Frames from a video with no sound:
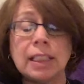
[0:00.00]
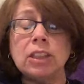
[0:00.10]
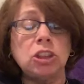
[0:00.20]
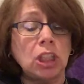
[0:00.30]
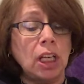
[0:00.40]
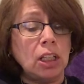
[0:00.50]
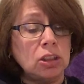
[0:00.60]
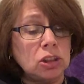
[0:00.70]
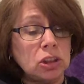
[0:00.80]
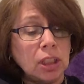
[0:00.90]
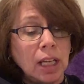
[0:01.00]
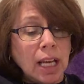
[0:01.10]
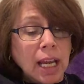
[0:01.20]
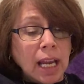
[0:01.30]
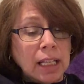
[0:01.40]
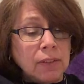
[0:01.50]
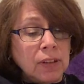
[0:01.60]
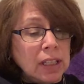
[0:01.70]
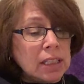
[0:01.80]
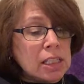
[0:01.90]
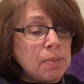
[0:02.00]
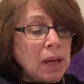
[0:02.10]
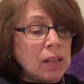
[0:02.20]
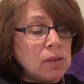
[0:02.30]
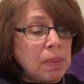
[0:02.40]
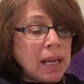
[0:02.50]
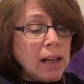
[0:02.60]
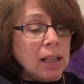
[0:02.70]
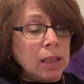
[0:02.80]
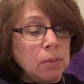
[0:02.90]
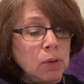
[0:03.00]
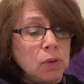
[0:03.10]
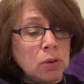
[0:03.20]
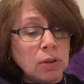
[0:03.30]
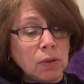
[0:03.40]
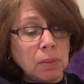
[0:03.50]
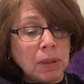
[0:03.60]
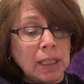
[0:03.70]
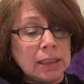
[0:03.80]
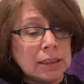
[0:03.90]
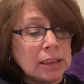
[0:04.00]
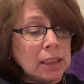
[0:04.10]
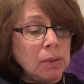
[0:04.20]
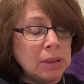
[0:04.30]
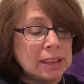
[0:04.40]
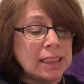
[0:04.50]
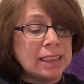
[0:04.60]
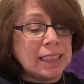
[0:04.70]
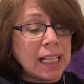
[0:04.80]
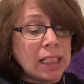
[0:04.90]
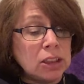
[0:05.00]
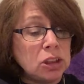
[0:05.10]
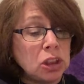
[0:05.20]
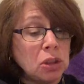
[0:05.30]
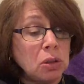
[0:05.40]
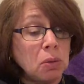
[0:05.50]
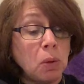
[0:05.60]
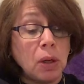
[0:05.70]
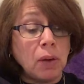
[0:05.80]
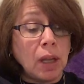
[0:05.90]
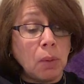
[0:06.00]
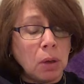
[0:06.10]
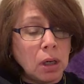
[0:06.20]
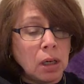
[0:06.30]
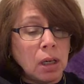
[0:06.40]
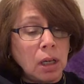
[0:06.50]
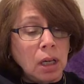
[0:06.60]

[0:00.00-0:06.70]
had changed, and if he and his best pal had moved to a different place, he wasn't exactly sure where they were,